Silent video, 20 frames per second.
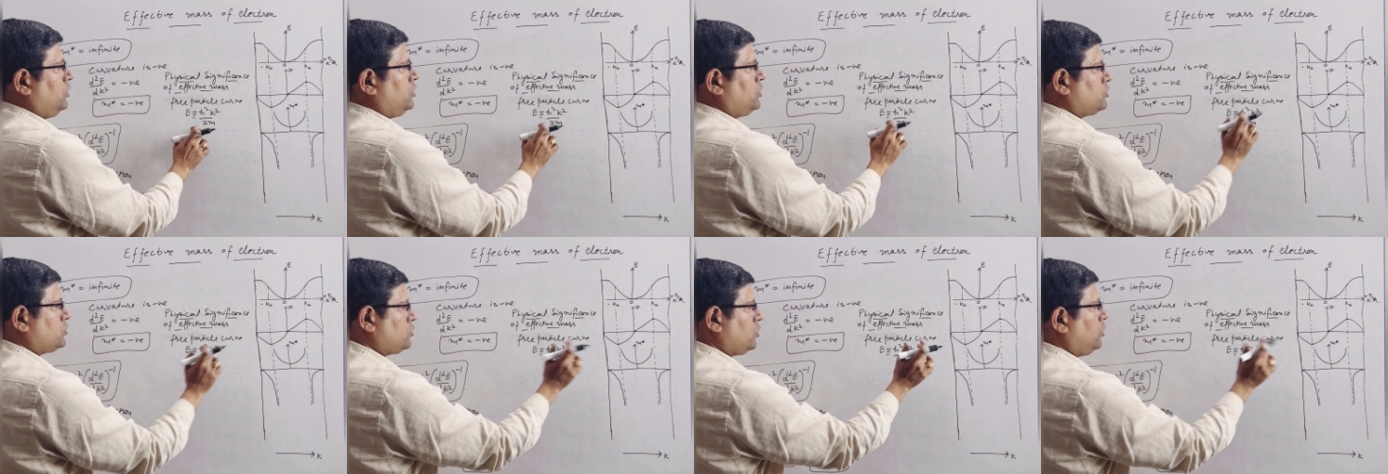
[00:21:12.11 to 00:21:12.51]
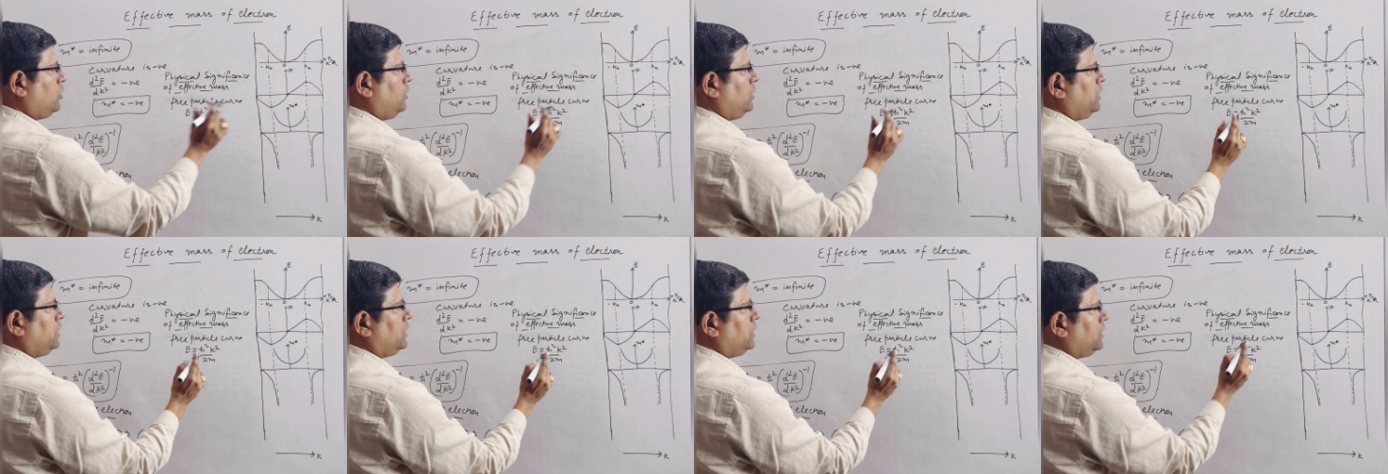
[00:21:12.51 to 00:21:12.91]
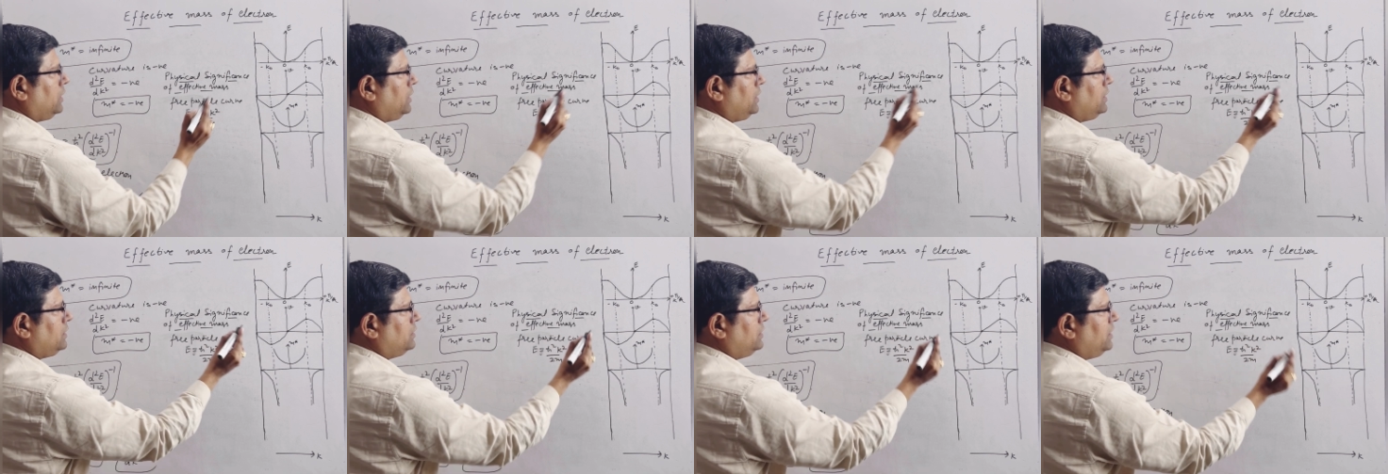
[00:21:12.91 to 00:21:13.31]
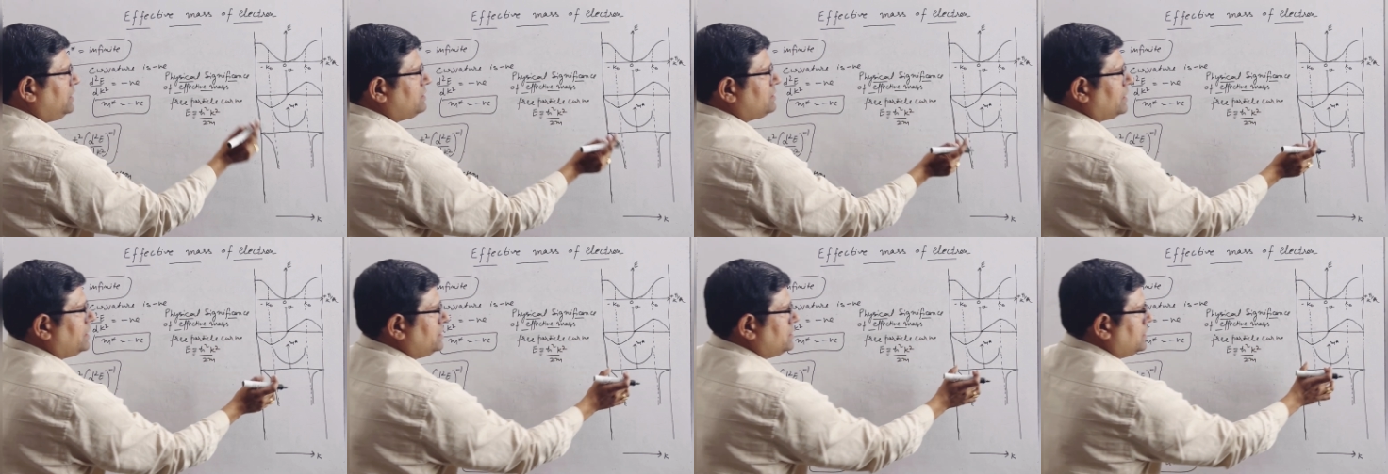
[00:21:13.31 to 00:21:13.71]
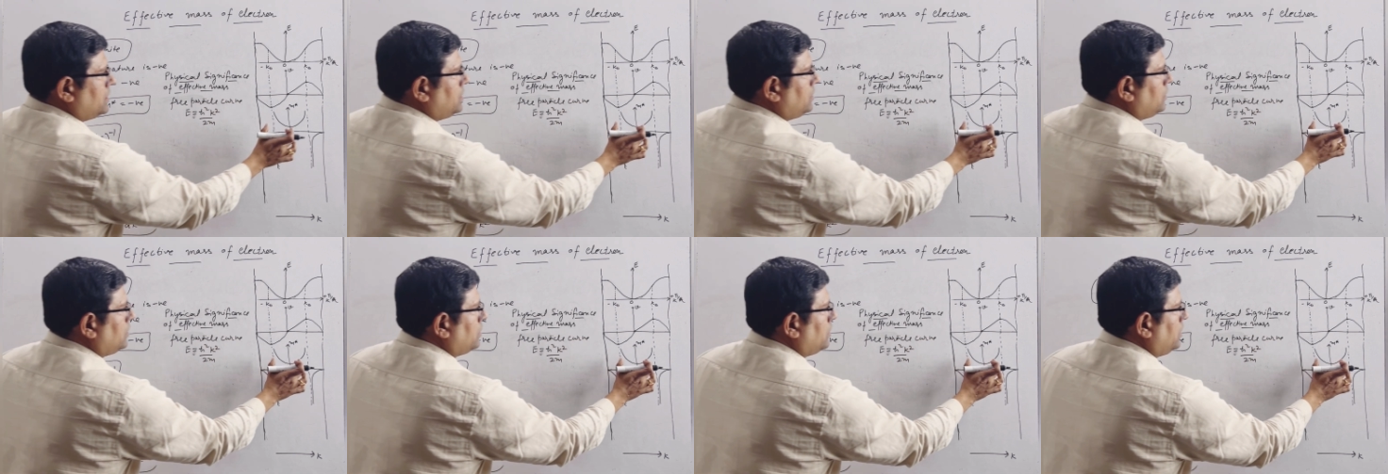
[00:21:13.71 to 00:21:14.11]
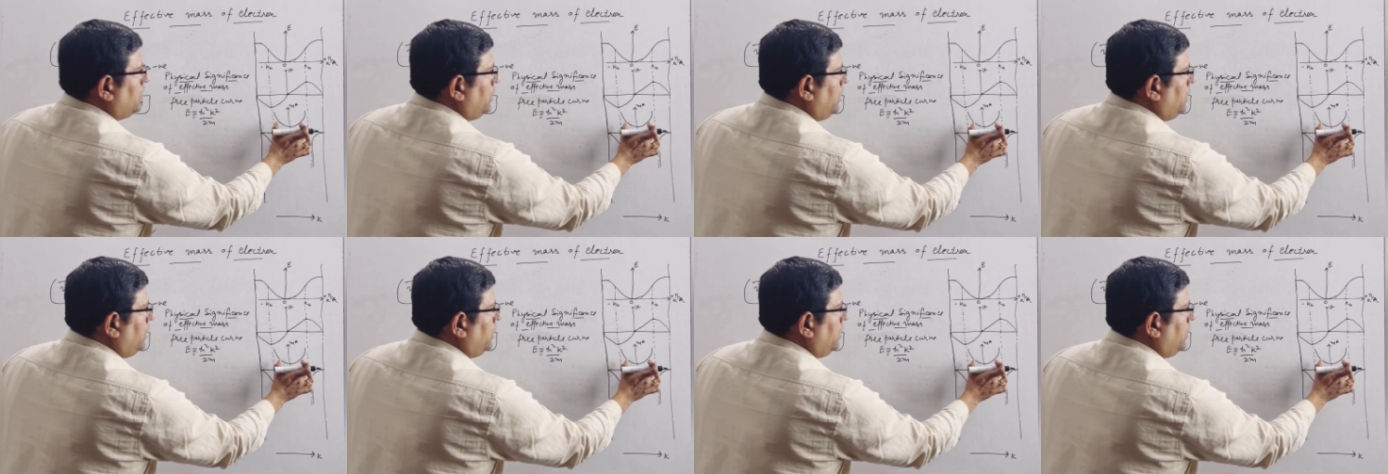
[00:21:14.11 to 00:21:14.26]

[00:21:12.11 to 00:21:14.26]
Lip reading: So in this region